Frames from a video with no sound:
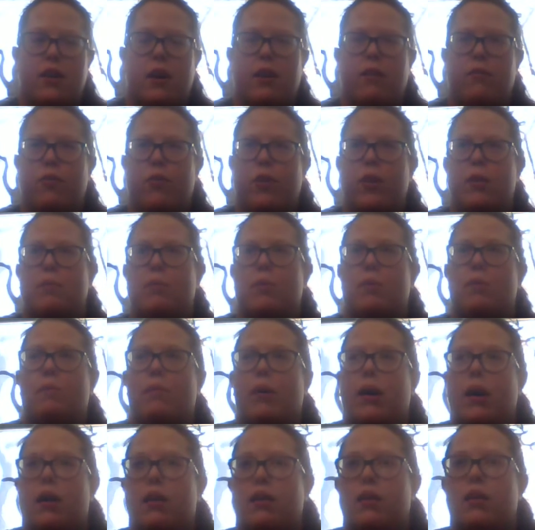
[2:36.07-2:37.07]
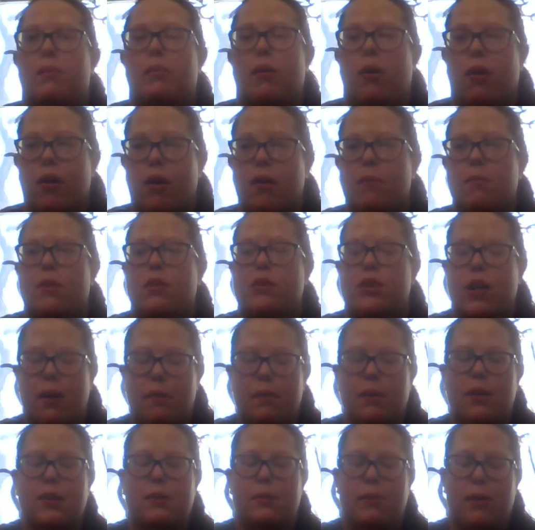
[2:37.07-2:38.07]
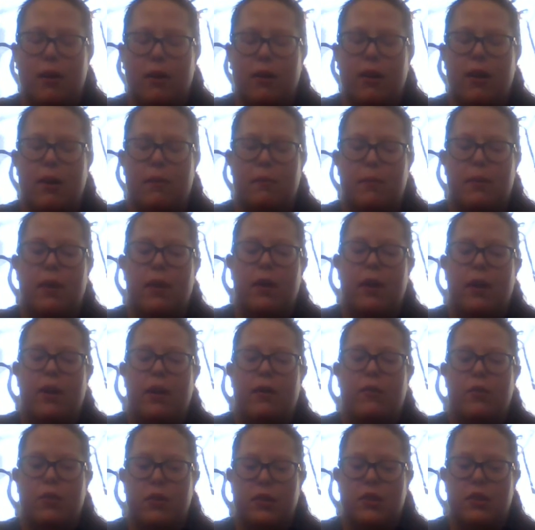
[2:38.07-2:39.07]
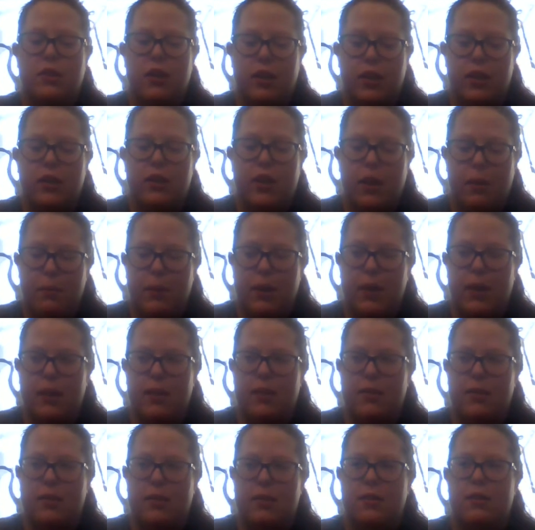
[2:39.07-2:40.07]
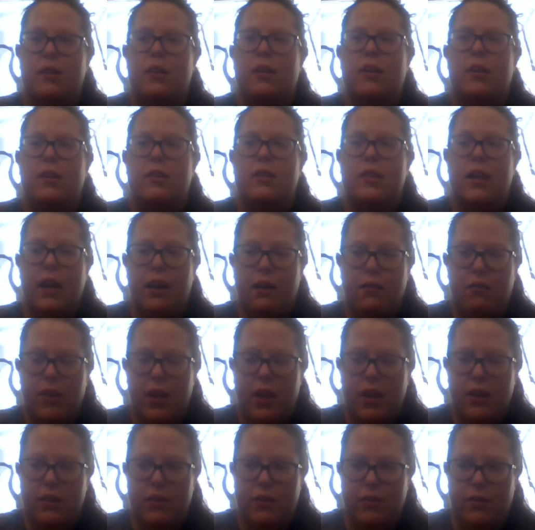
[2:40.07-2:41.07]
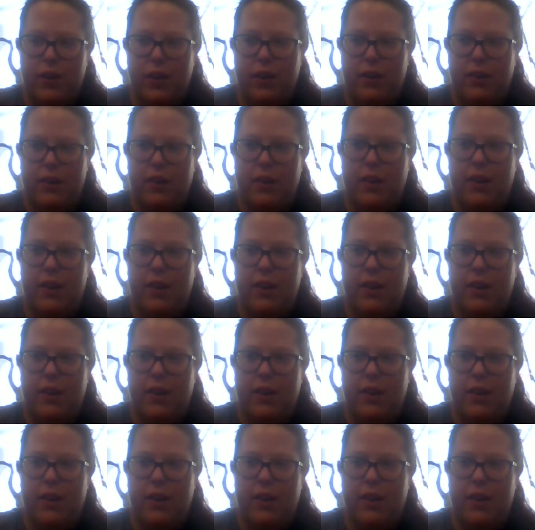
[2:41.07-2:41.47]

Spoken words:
It's unavoidable. But the Japanese program, if you are studying Japanese, take advantage of it.